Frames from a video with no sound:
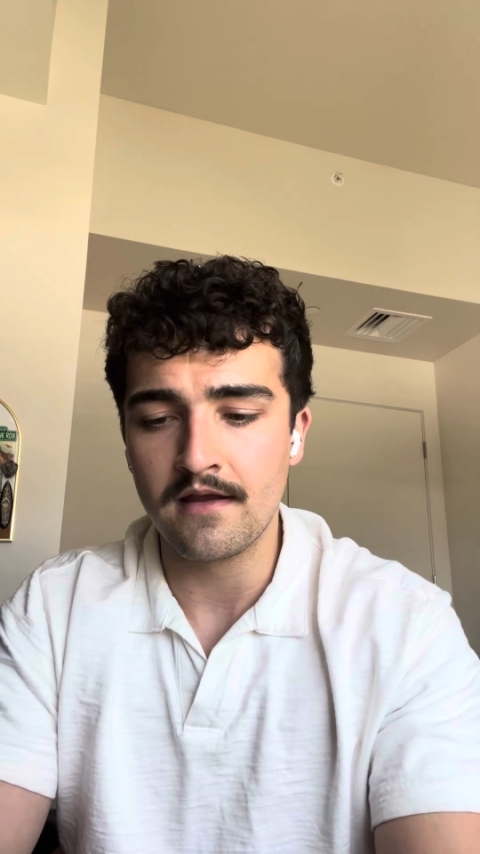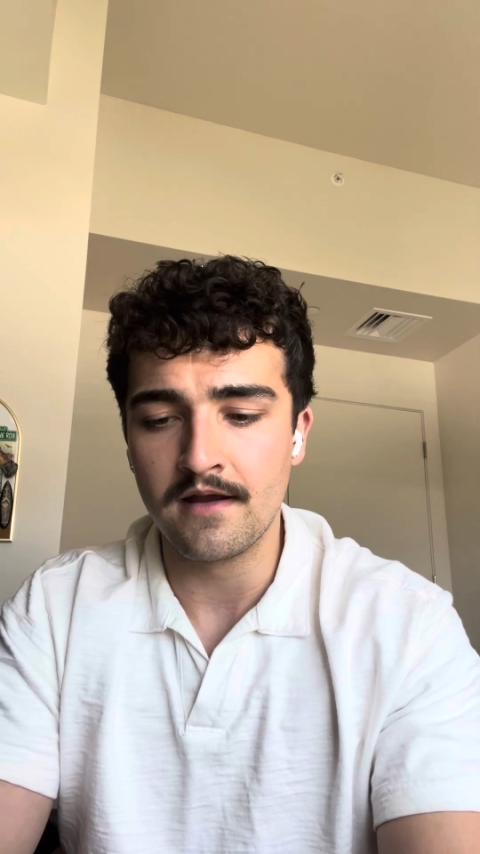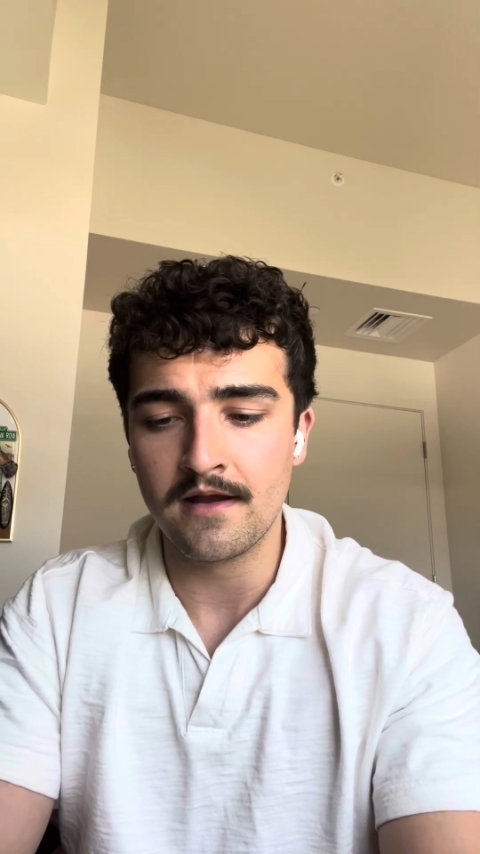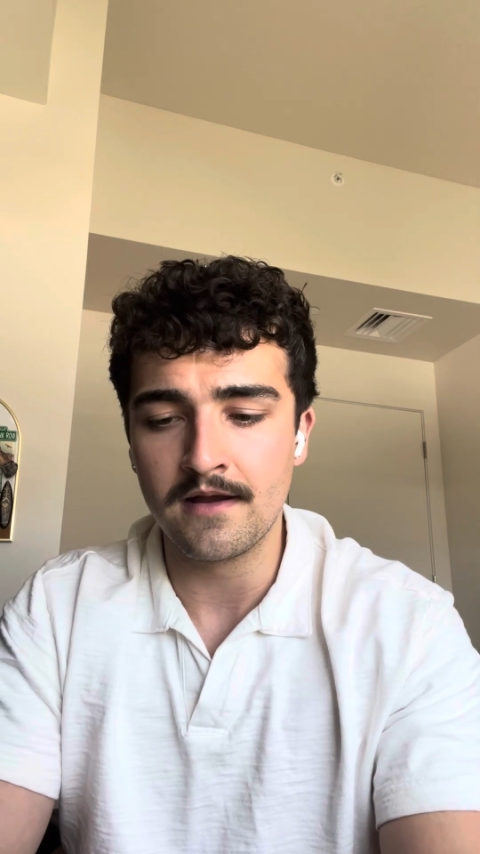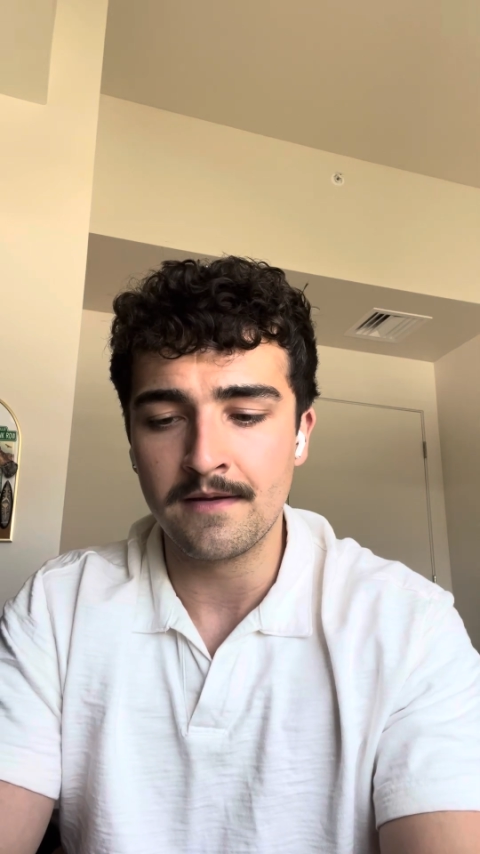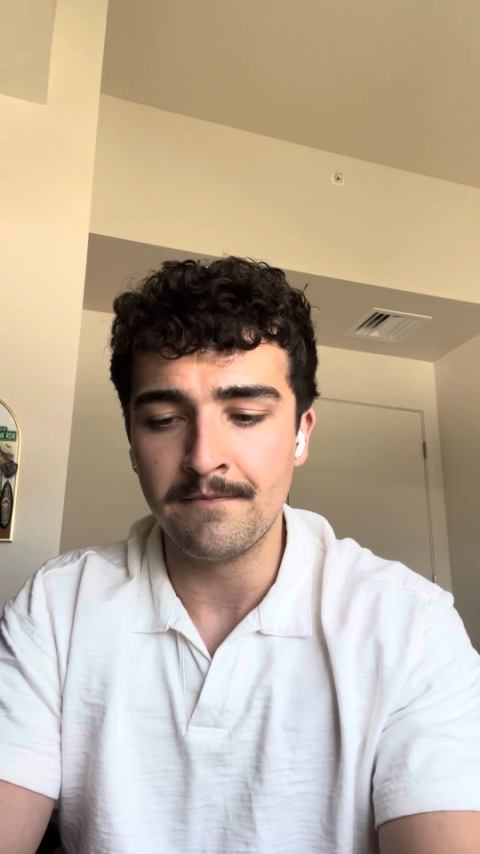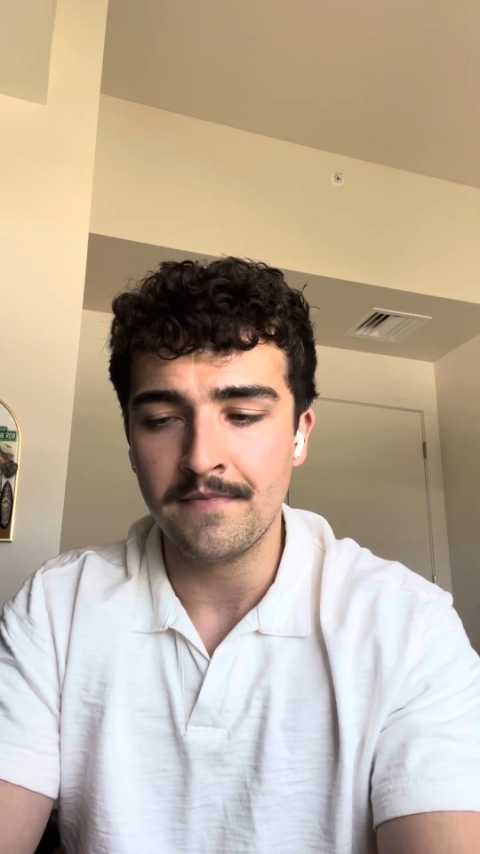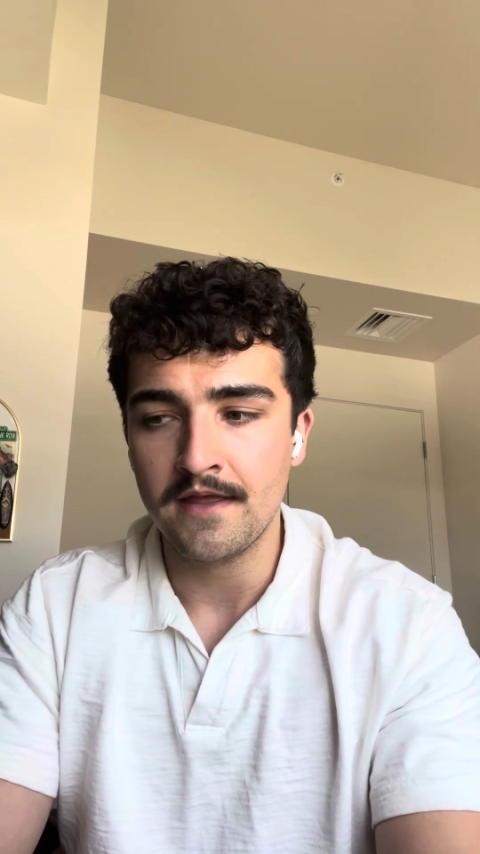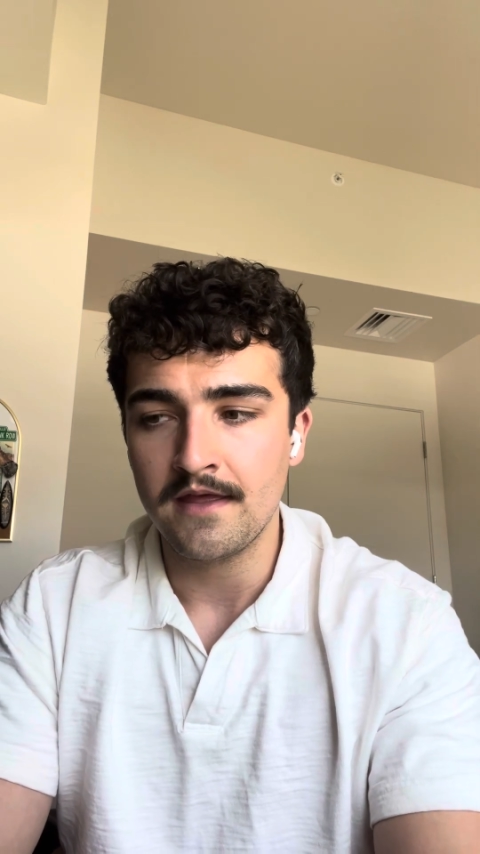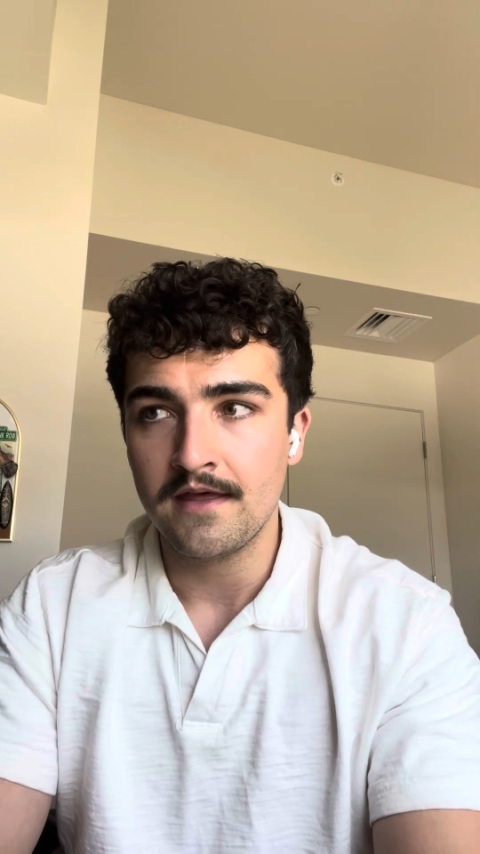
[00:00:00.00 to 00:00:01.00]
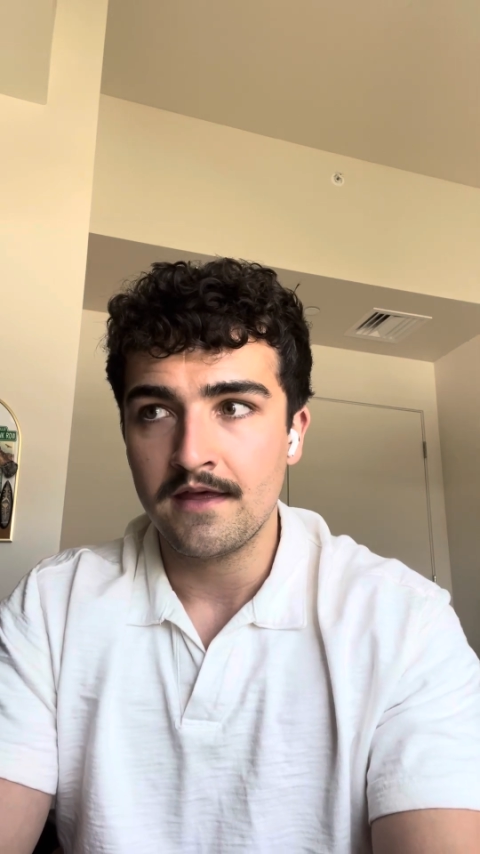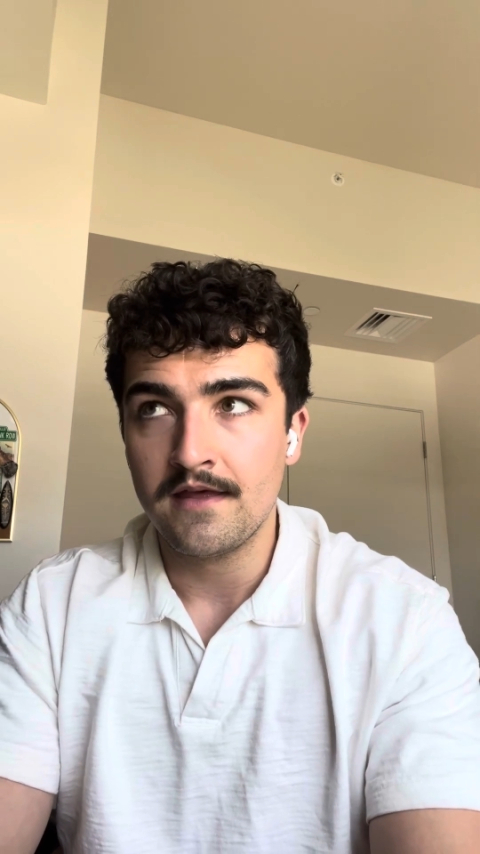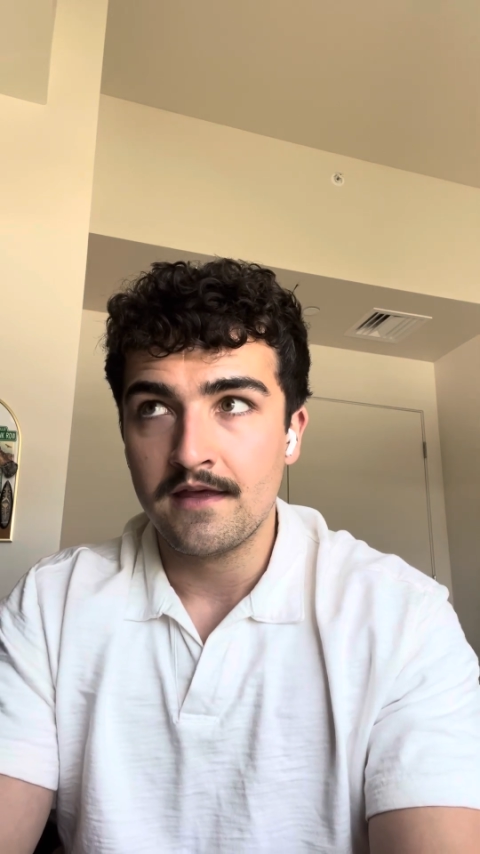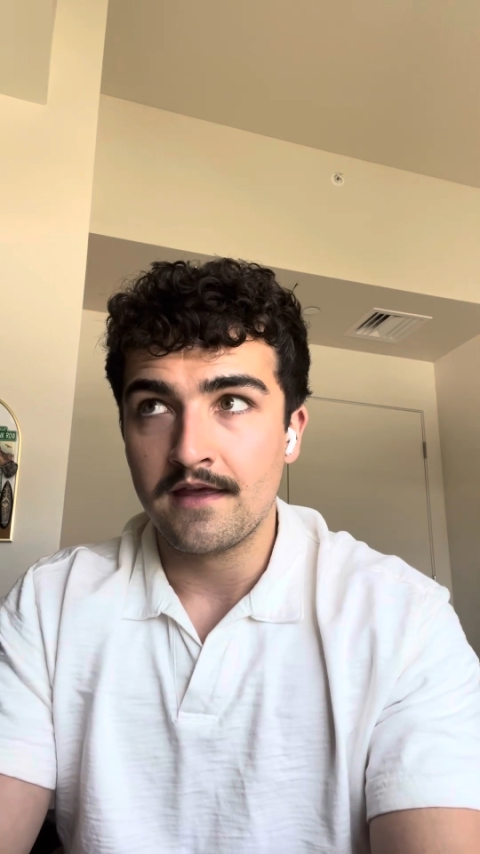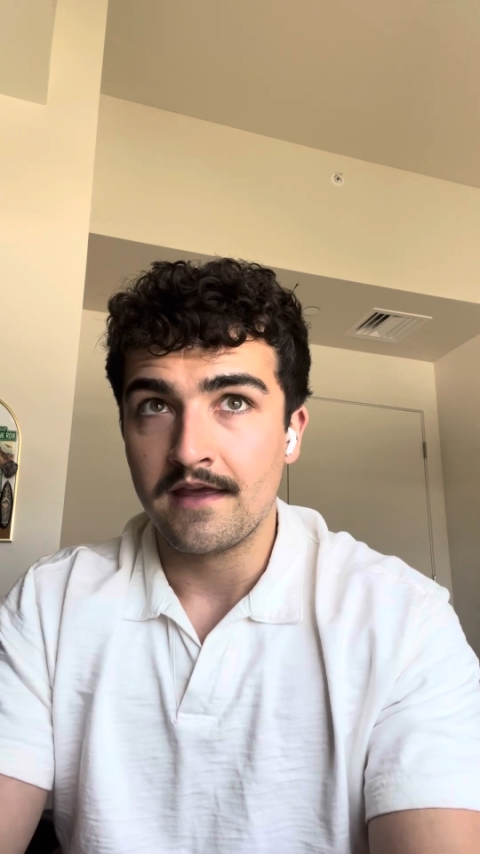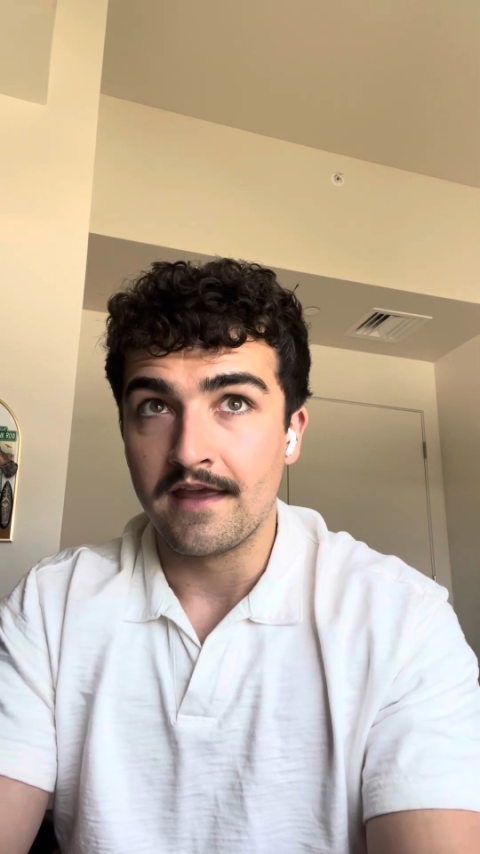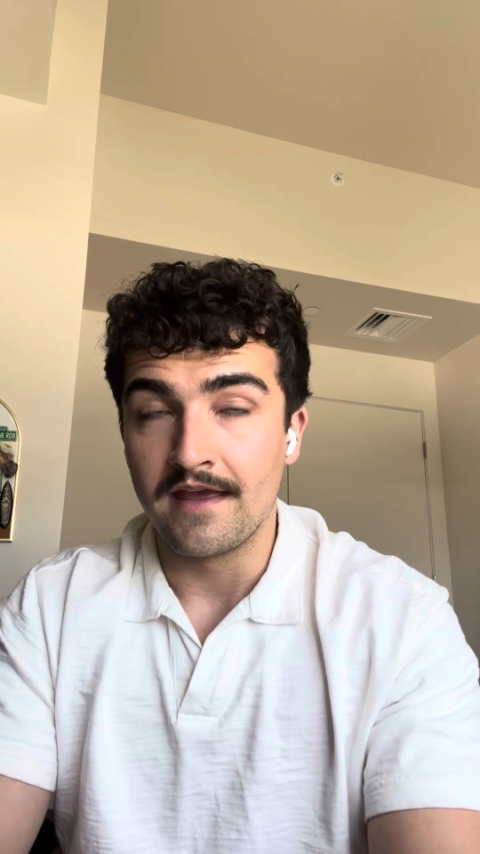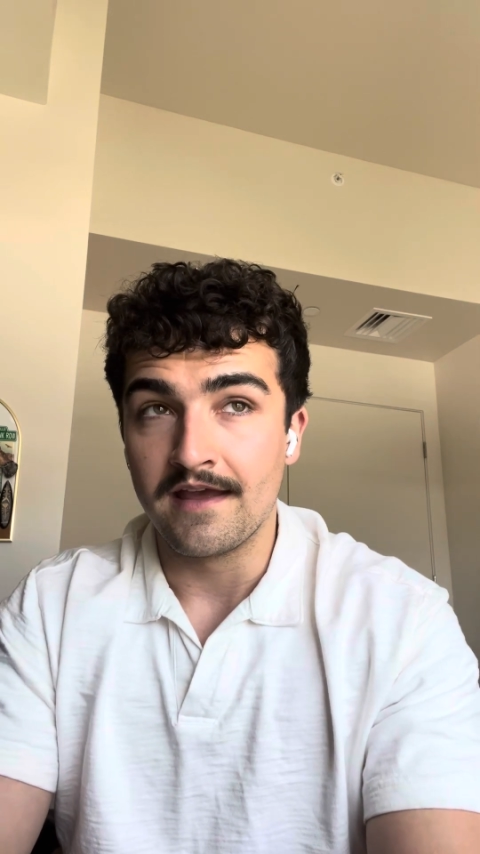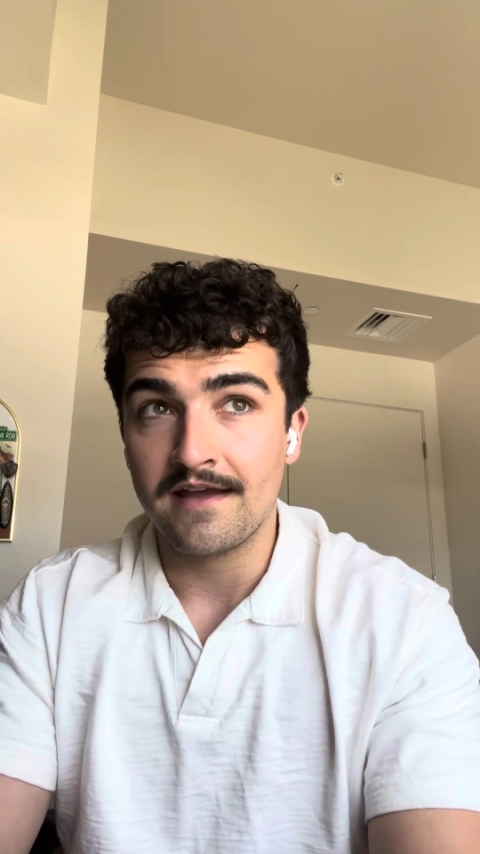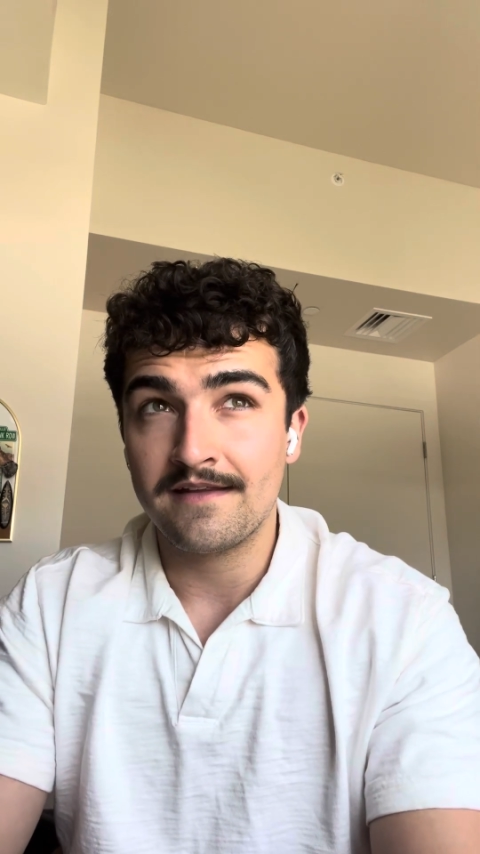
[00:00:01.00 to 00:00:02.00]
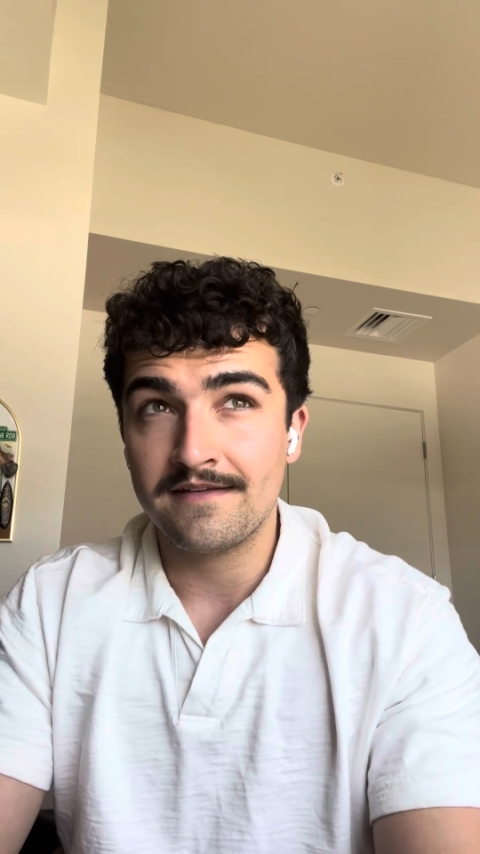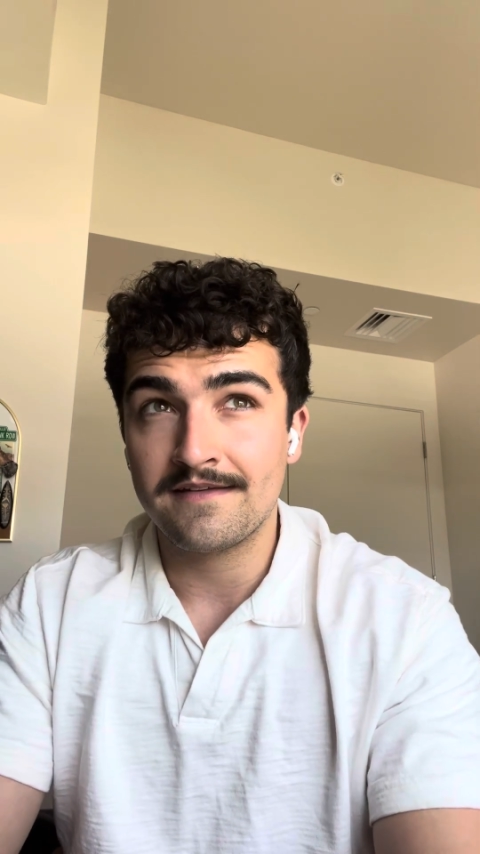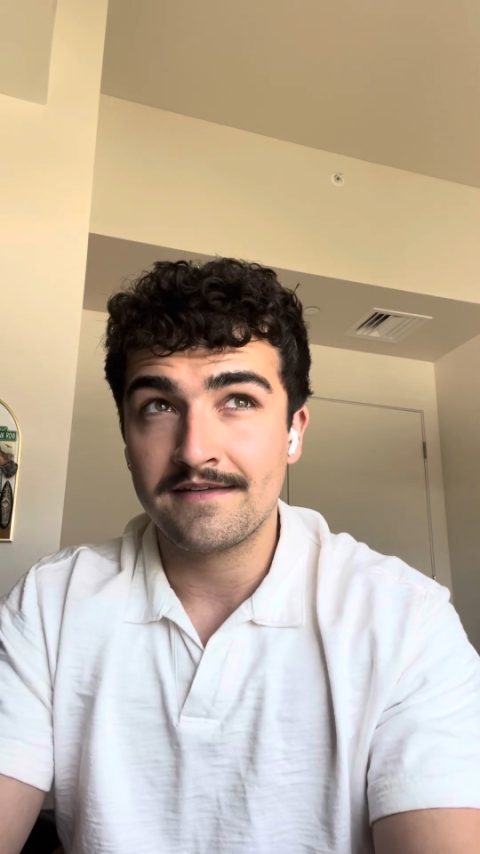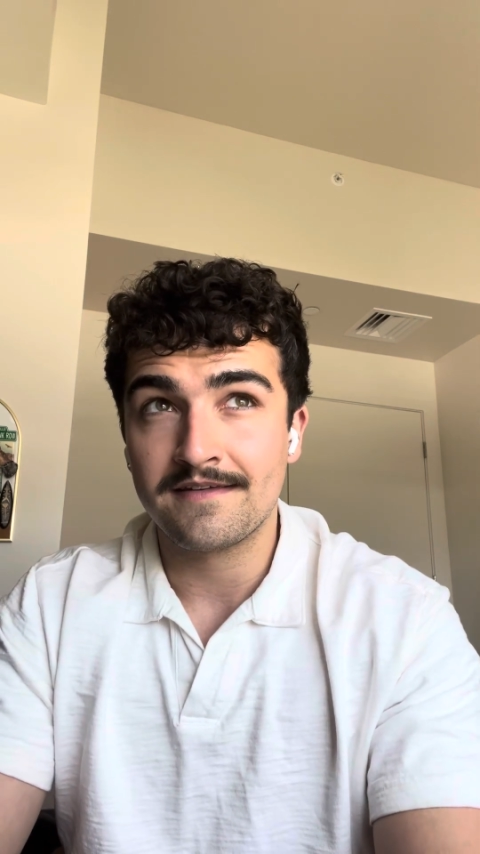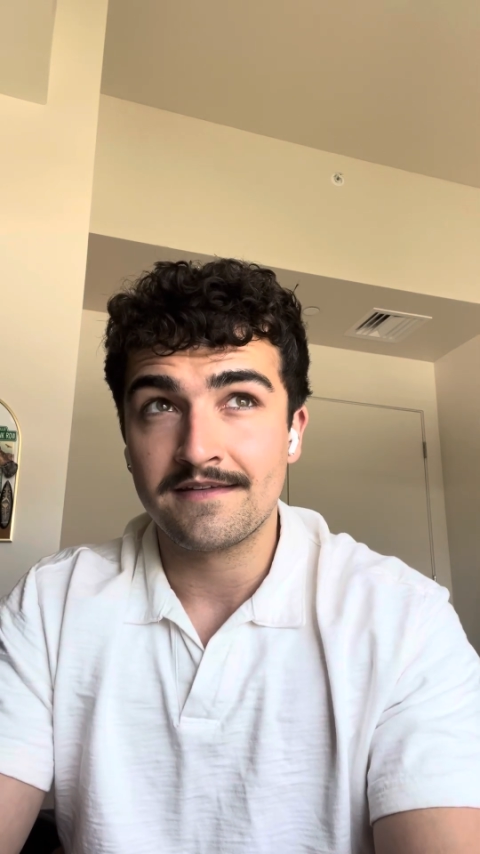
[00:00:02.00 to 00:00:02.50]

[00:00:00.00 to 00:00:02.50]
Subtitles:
And